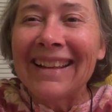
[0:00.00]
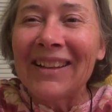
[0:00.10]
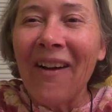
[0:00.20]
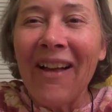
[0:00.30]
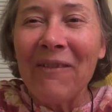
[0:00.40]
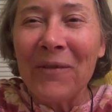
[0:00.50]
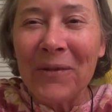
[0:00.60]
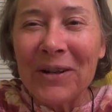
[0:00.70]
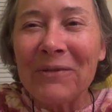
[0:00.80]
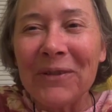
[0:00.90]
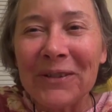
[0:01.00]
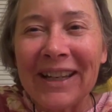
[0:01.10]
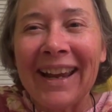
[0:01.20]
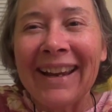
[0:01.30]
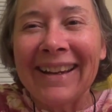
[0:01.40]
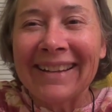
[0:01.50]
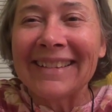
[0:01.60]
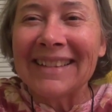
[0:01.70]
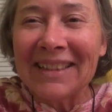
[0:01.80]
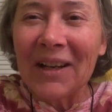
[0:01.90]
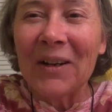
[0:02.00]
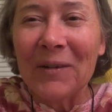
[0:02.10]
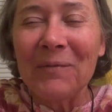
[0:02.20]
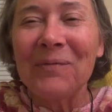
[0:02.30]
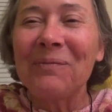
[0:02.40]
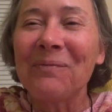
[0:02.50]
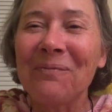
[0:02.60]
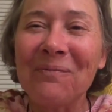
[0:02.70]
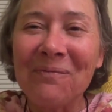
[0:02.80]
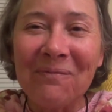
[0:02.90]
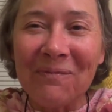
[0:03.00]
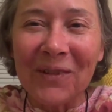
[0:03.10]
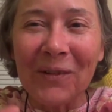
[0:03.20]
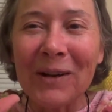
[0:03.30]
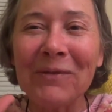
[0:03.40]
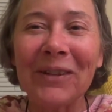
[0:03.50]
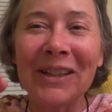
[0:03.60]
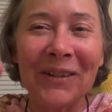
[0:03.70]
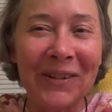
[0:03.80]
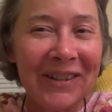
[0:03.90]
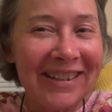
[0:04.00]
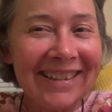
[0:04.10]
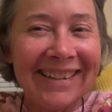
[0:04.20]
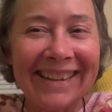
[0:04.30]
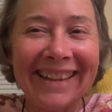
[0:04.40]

Y'all have a wonderful day, and so gratefully yours.